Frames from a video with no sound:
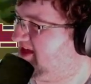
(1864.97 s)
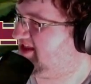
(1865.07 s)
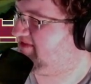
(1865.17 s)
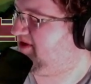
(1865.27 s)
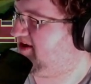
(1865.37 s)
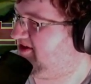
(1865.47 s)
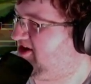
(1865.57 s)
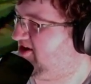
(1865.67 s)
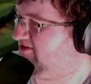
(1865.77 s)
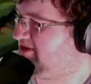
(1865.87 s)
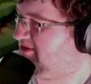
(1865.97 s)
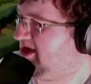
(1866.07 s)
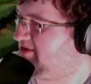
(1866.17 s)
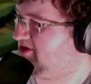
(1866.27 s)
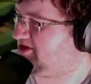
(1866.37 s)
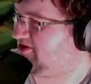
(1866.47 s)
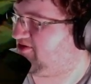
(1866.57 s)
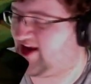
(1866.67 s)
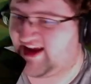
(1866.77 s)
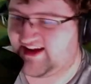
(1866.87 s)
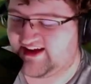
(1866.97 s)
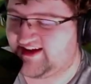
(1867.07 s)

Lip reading: apparently carving out my eyeball is a great idea.